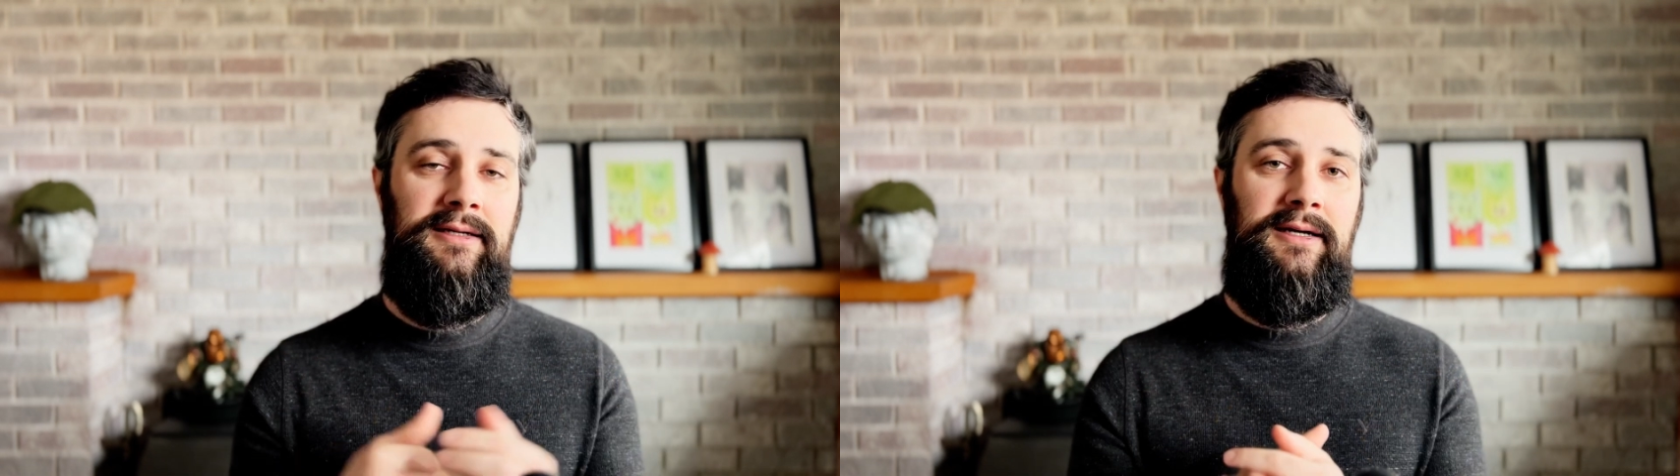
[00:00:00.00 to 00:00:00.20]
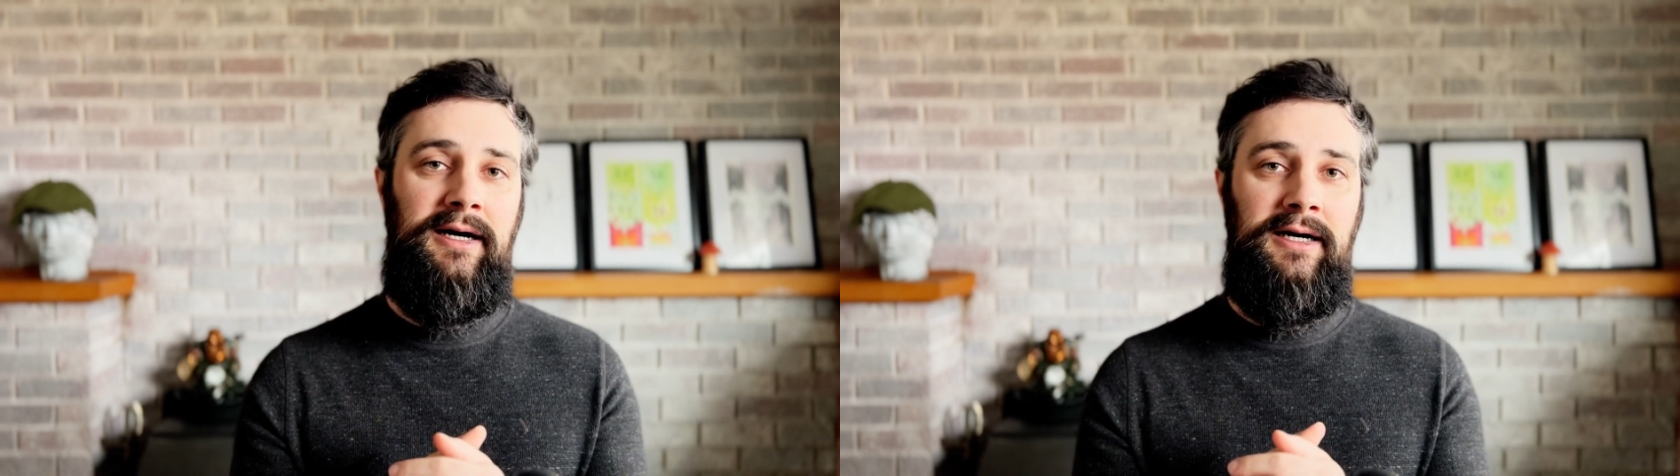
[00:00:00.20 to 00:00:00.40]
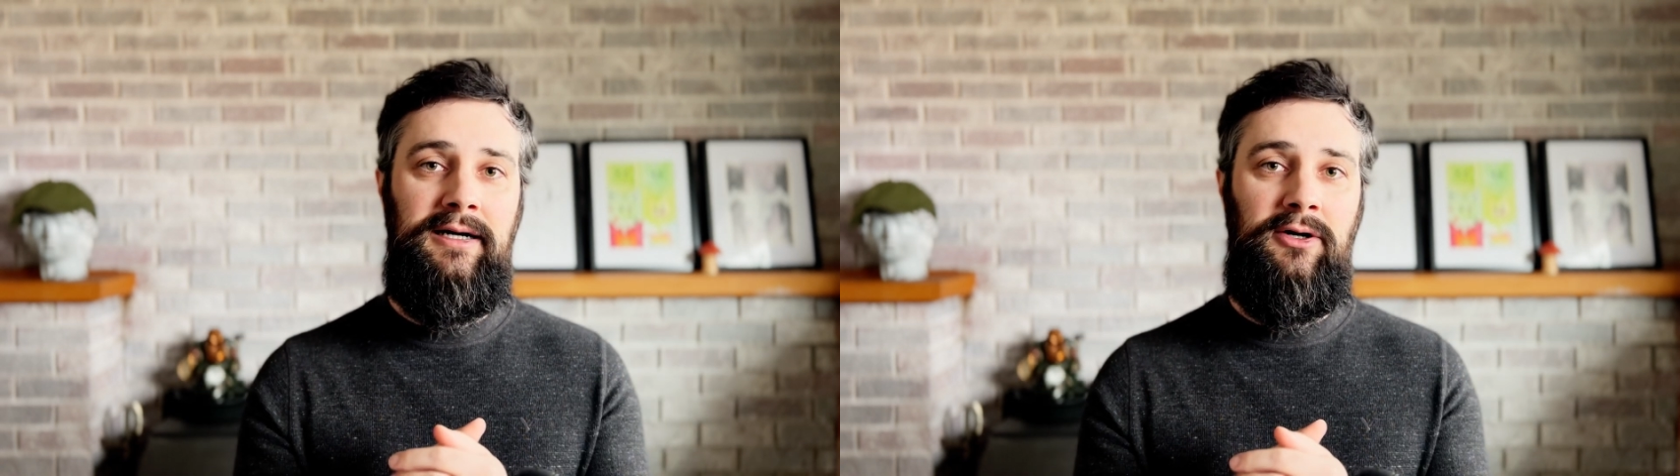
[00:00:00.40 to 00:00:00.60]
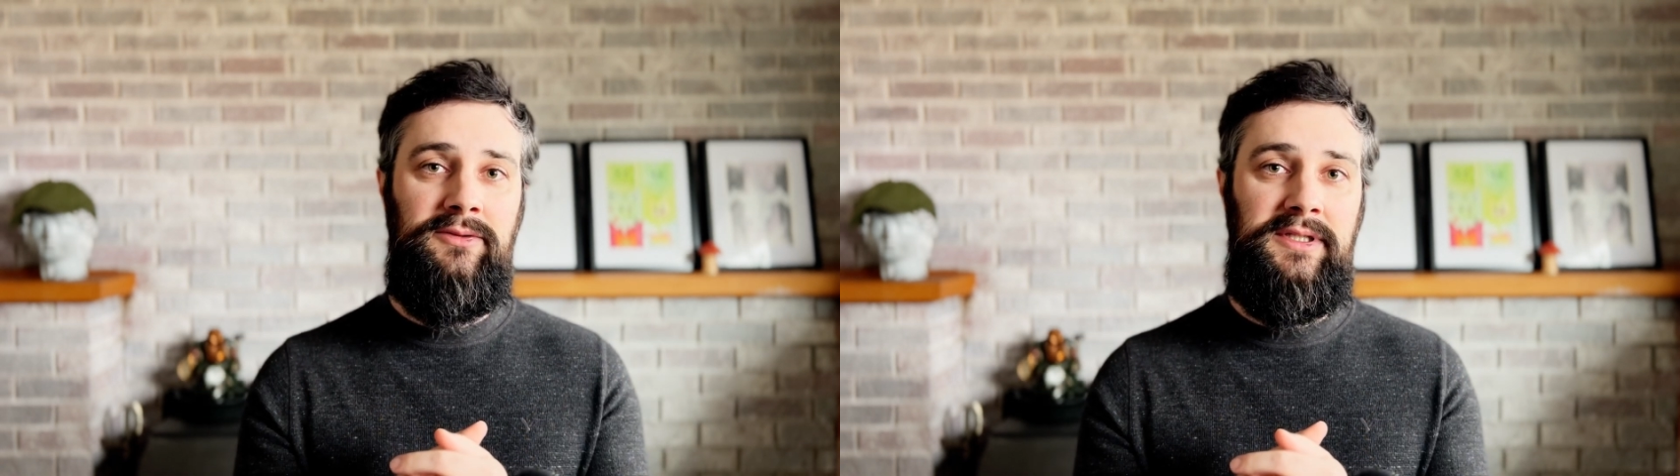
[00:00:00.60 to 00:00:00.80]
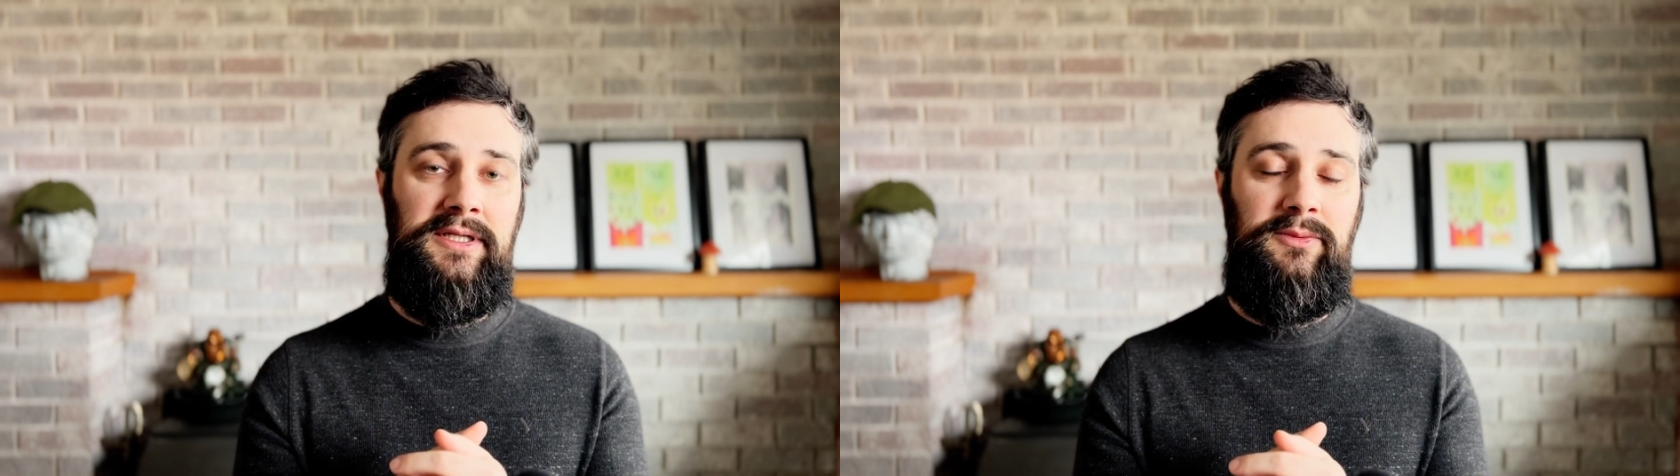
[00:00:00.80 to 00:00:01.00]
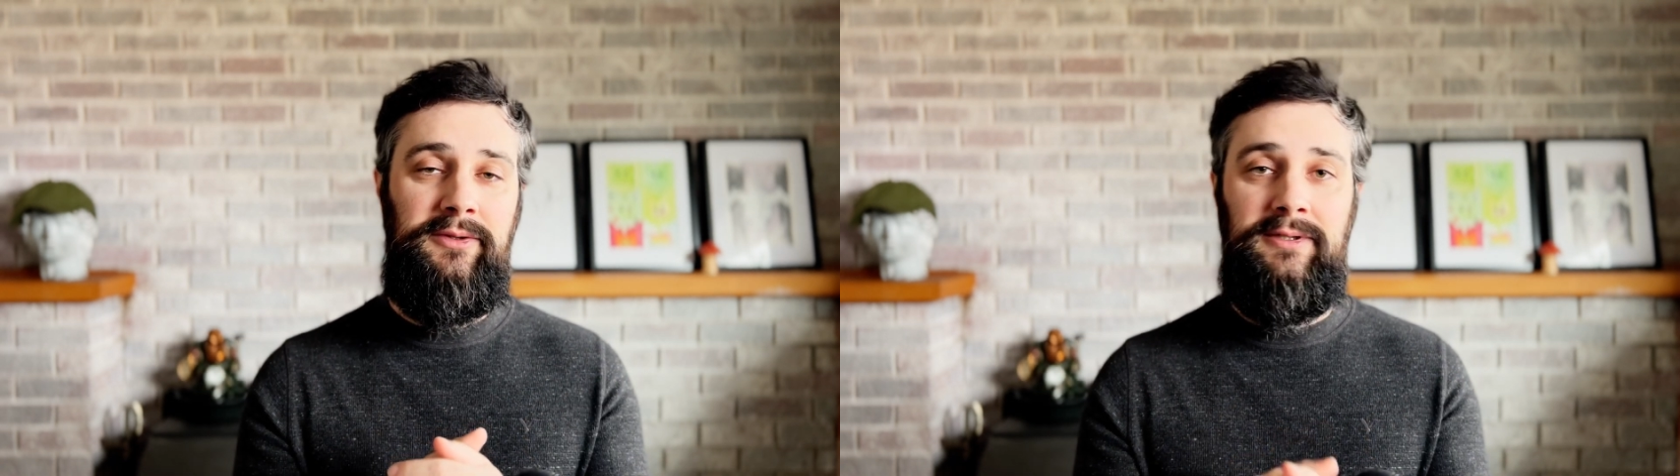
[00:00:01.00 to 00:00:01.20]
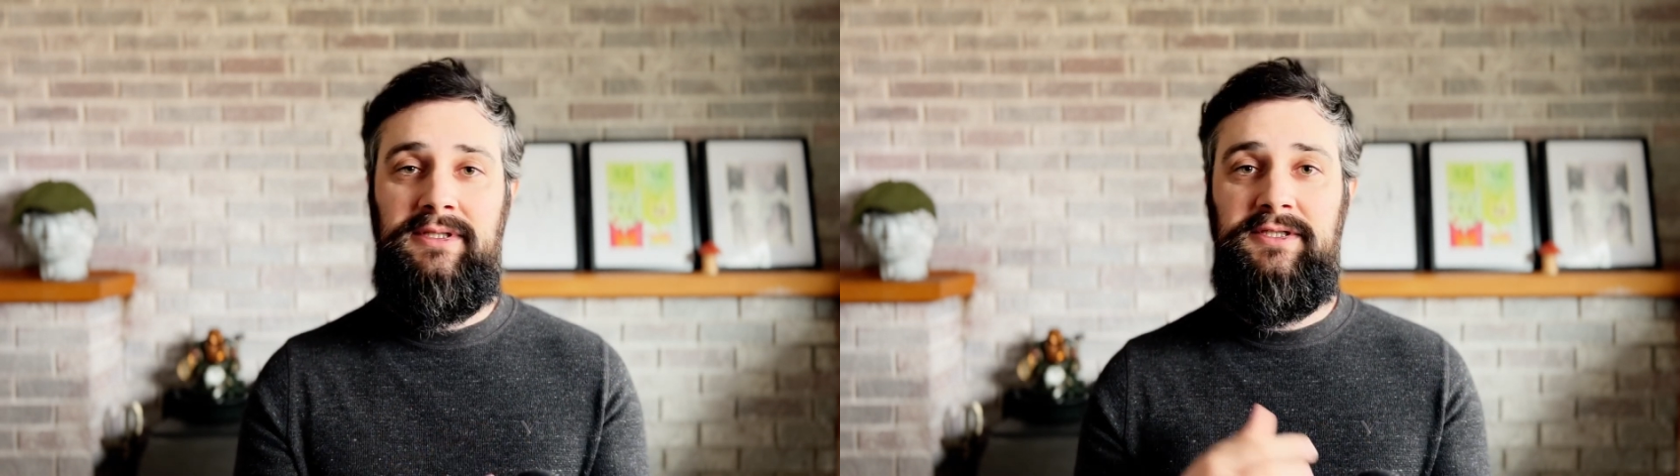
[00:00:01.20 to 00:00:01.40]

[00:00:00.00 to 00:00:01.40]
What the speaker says: only we were in the